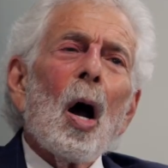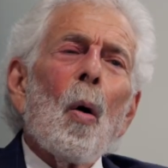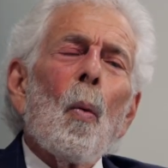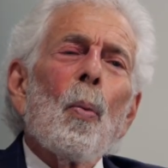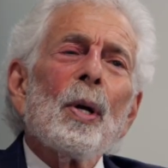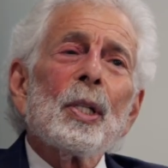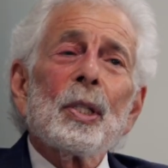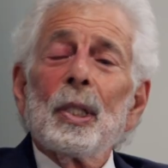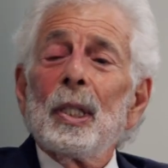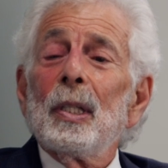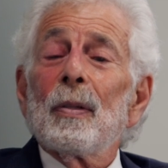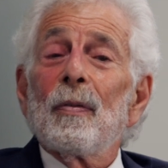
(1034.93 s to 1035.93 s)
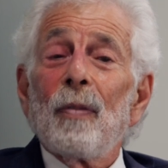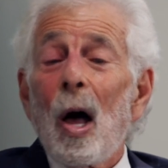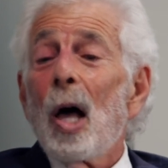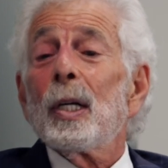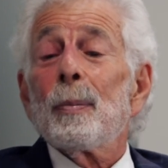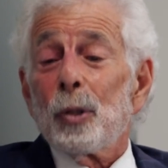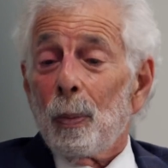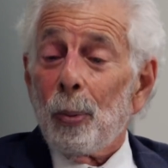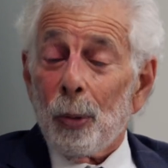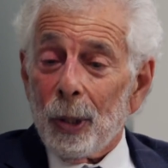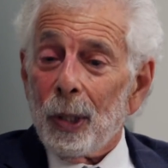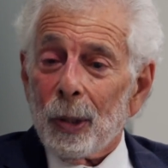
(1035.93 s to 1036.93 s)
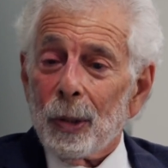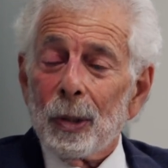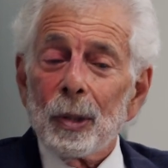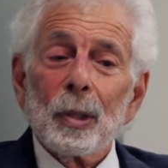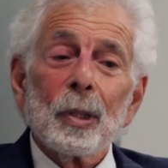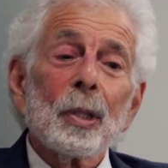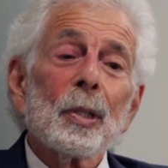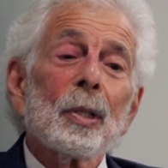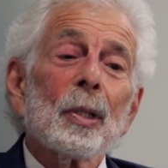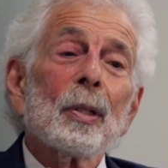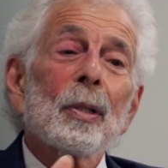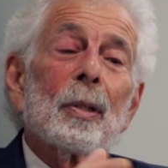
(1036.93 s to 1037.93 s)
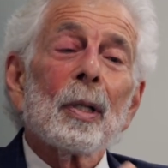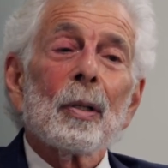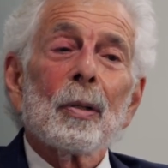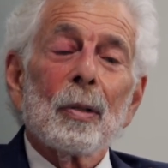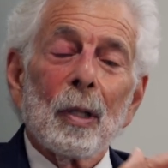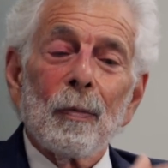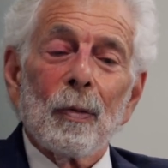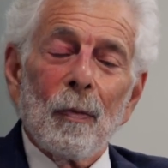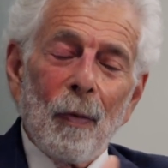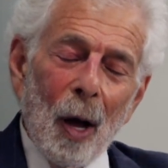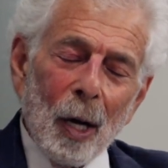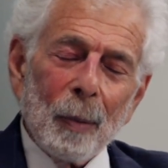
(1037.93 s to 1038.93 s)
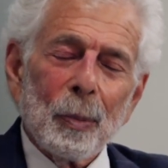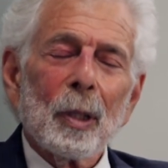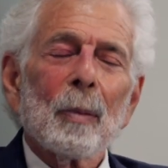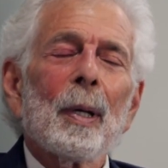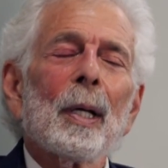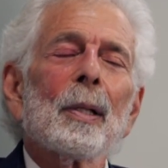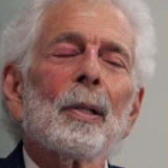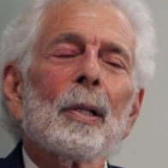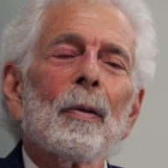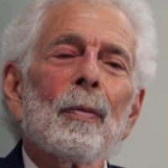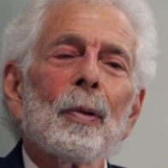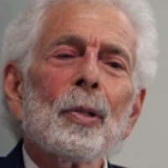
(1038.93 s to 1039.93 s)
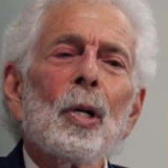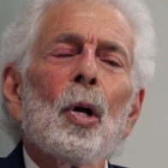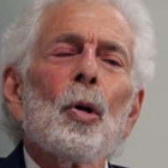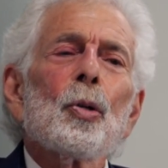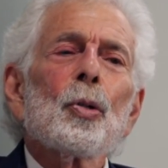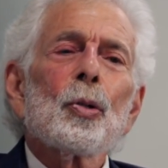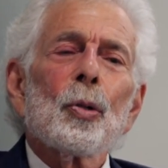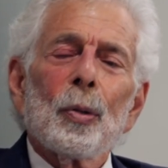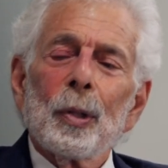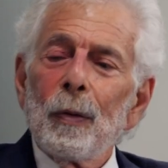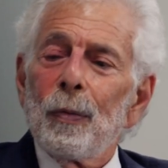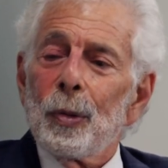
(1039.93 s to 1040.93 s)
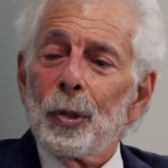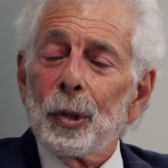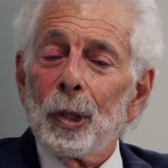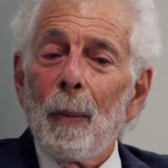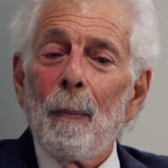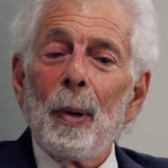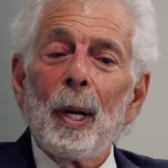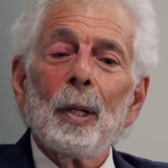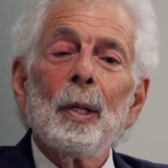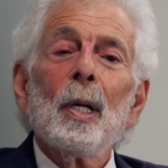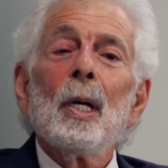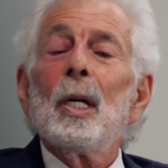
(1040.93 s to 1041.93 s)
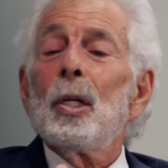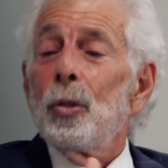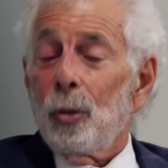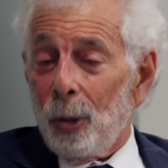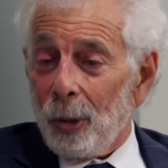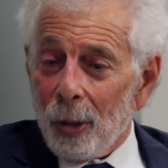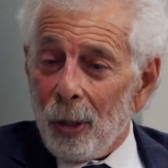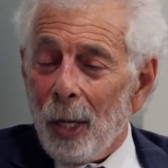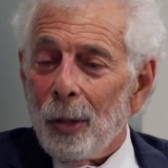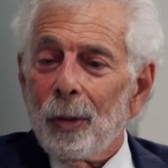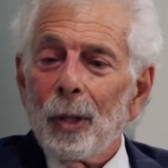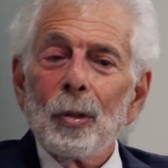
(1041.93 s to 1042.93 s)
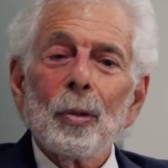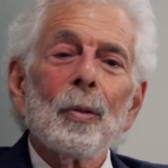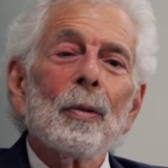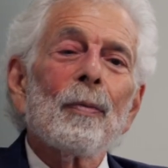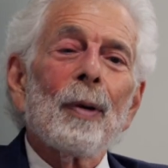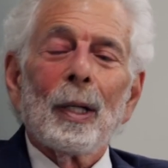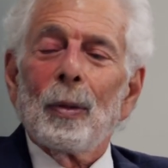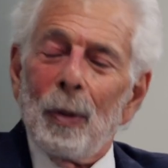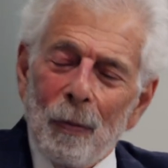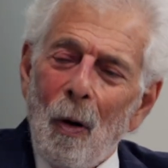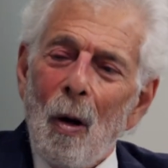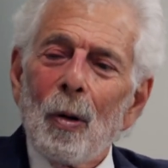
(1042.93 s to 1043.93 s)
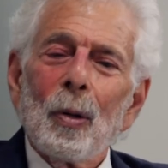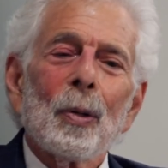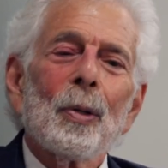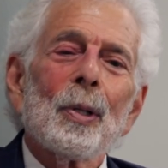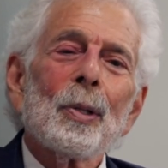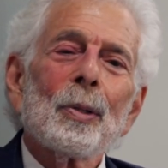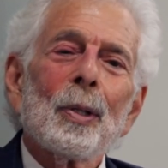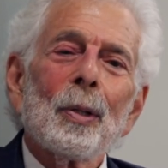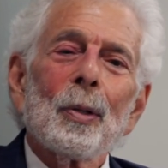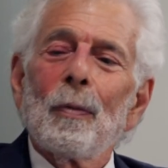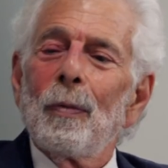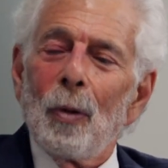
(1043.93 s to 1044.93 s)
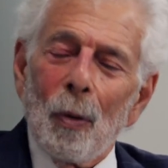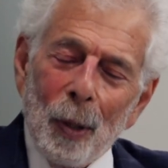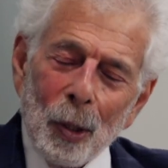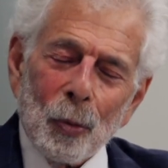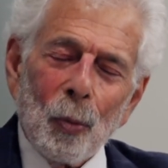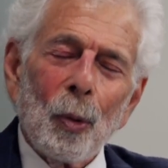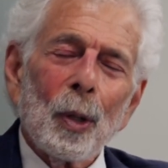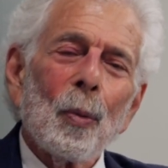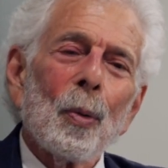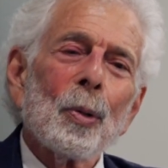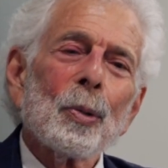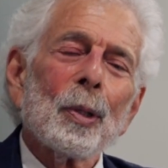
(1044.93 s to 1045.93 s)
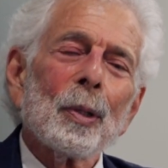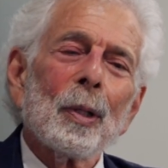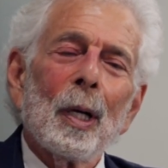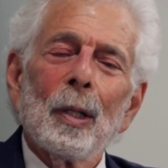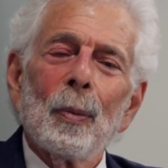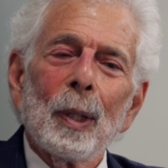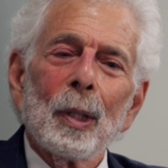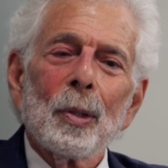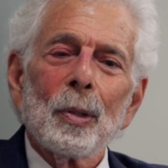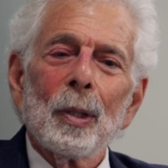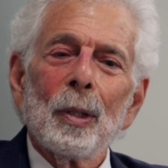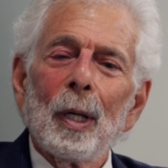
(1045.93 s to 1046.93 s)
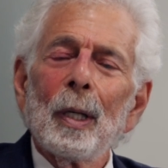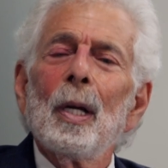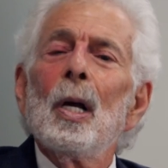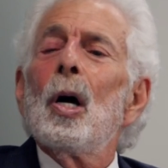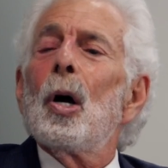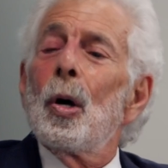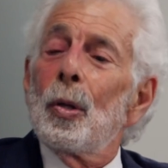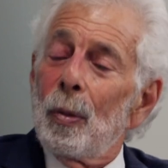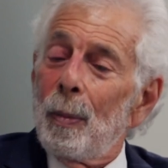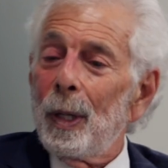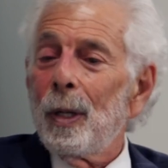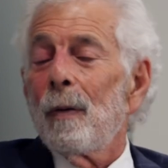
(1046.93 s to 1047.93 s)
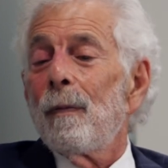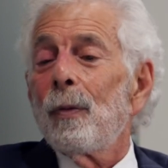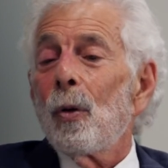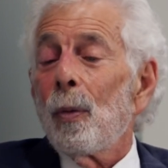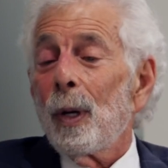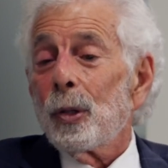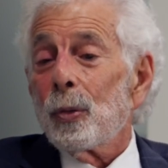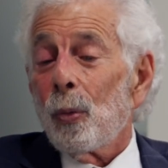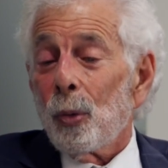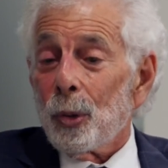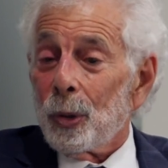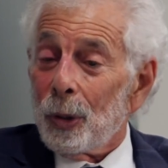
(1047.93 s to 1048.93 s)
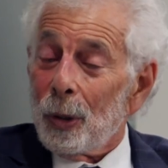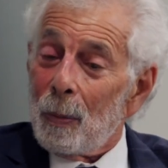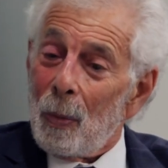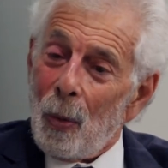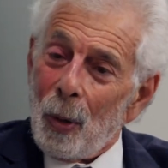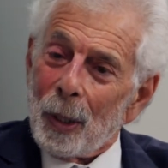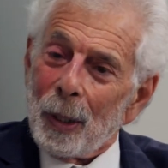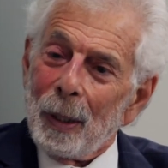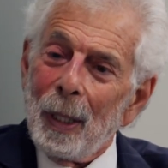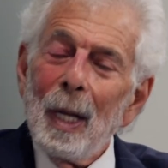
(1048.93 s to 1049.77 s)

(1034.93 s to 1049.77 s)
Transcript: We see the volumes are pretty consistent, that different volumes can make a difference. Certainly for some men, during the night they do. In fact, we've all heard this, that their flow rates work worse at night, and we can see that. Other men, our flow rates worse in the morning,